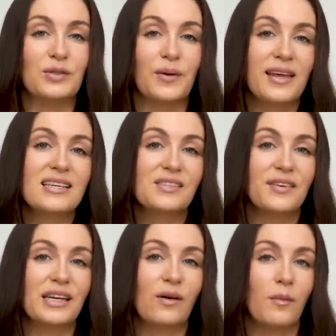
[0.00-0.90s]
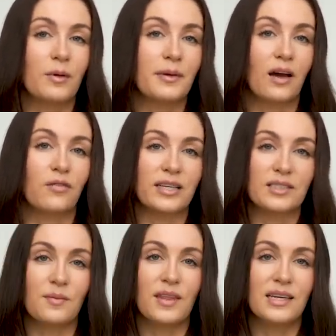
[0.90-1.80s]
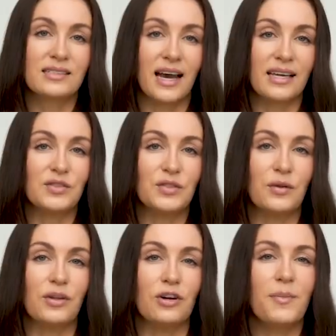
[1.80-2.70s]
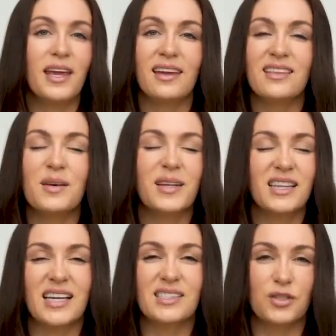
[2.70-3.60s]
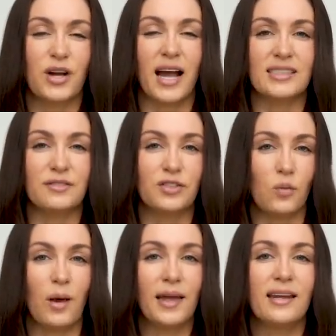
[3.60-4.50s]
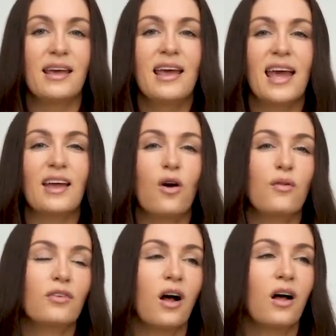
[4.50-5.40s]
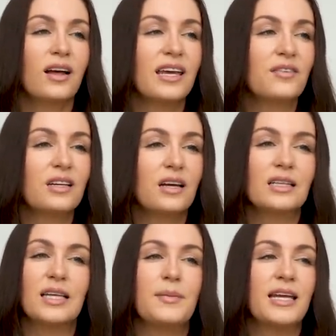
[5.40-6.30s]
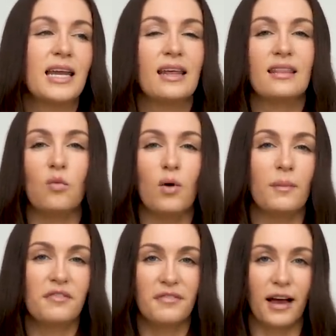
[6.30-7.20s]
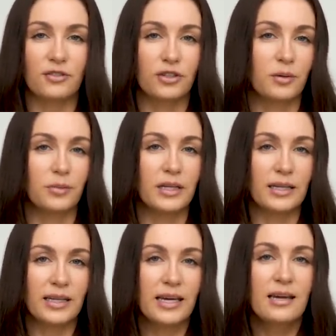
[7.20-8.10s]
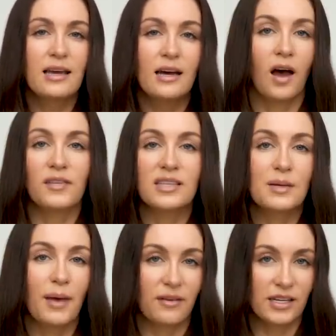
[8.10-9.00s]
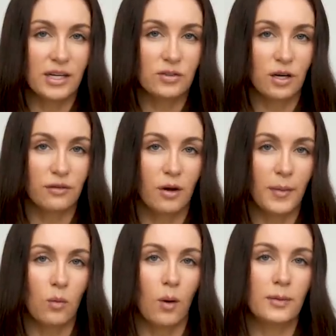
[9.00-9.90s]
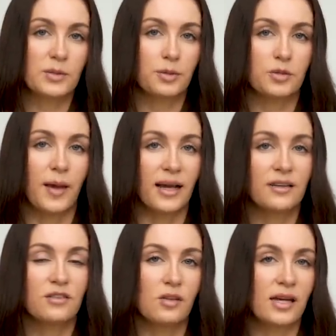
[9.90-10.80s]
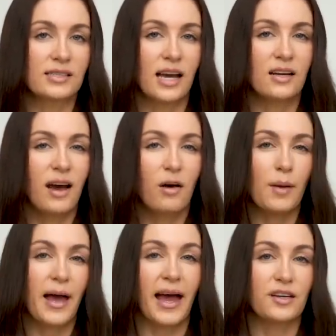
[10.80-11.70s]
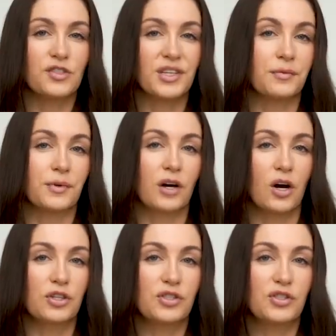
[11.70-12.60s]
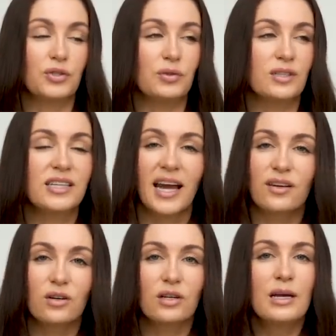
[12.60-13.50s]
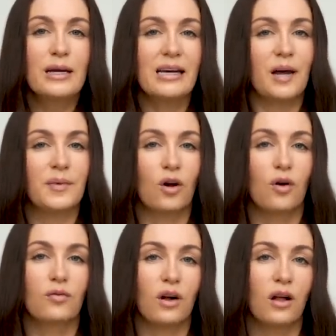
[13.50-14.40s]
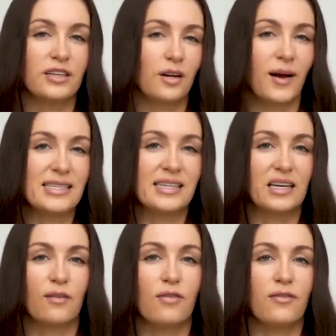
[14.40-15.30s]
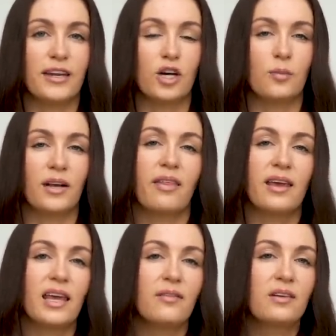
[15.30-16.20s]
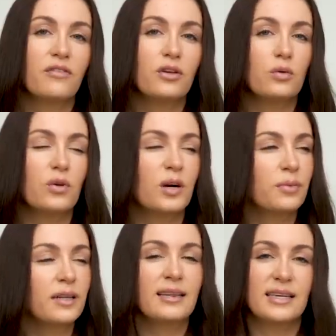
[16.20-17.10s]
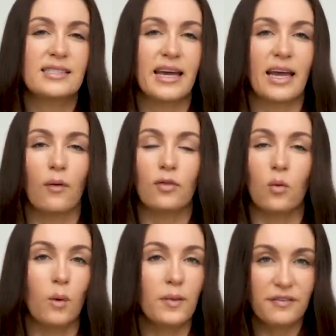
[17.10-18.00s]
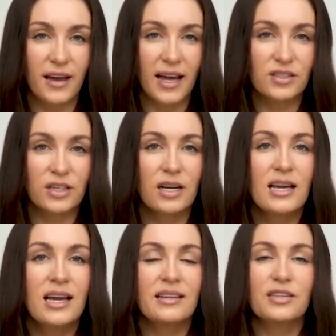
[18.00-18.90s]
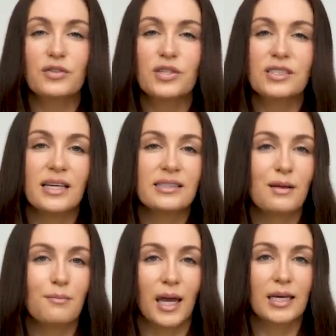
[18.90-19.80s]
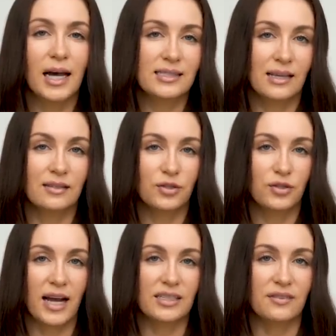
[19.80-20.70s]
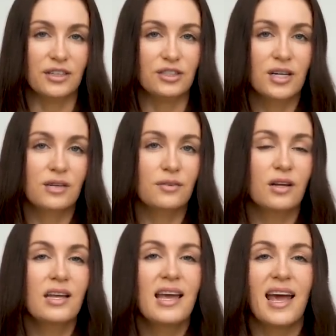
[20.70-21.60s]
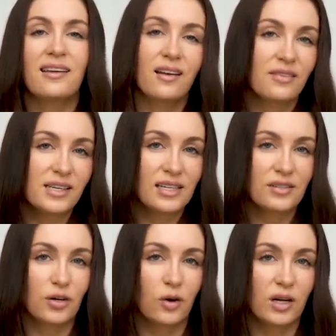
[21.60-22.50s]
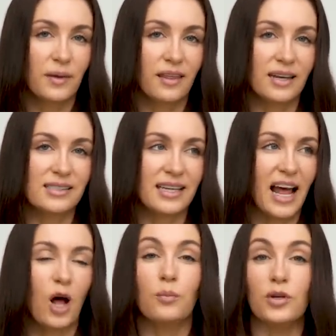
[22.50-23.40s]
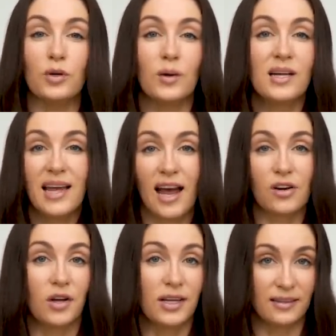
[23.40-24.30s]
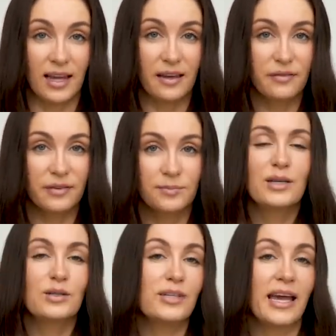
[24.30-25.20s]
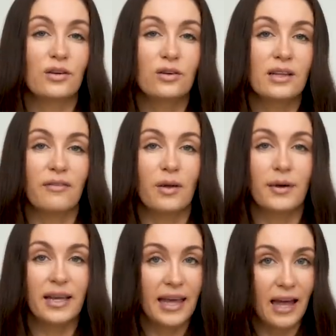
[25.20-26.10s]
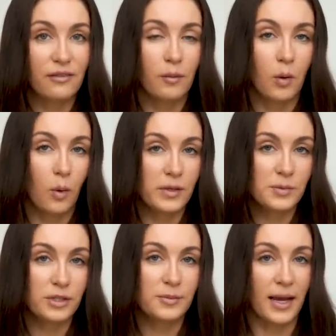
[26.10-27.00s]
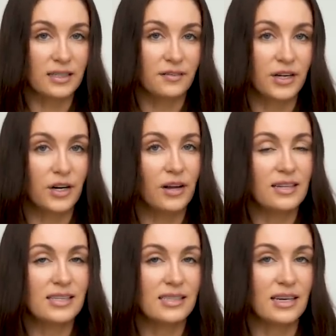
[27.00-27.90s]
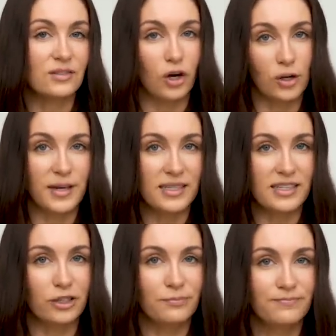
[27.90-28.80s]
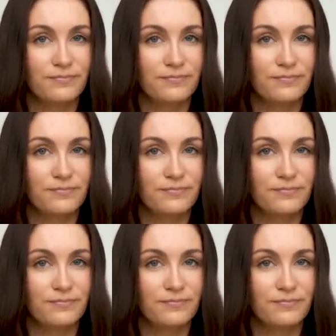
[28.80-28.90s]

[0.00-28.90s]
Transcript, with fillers: So in this video, I'm going to be covering some things guys do that are making them less attractive to women. And overall, even eliminating the women factor completely, obviously my videos are from a woman's perspective, so that's kind of how I package it in regards to the title and overall, you know, idea of the video. But I think even if you completely take out the woman factor, these are just things that make guys less attractive in general, and none of these things are going to be things that help you at all in life. So take it or leave it, but again, from a woman's perspective here, these things are a big deal.